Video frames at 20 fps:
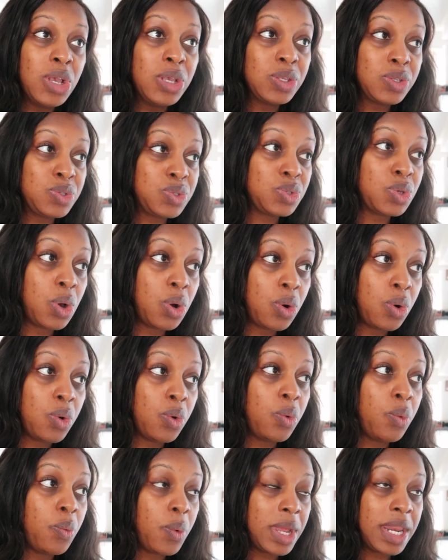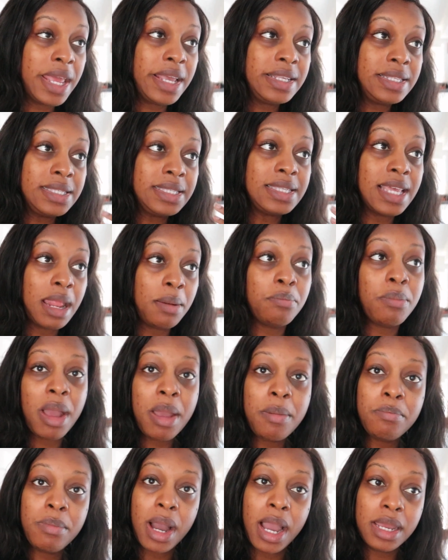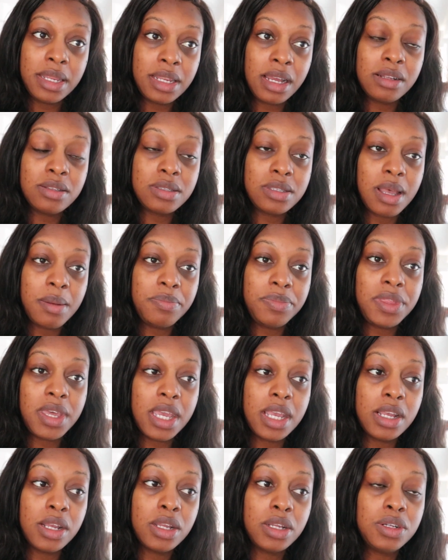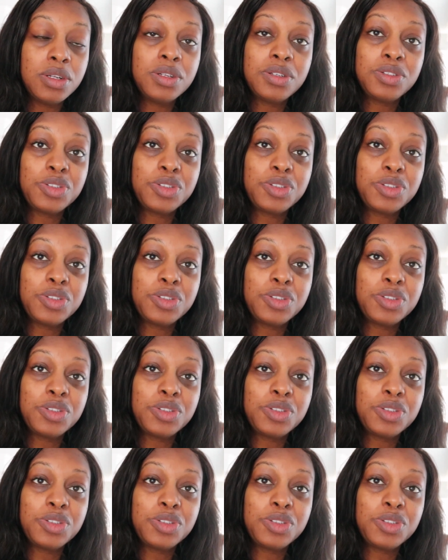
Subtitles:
So when I set my mind on something,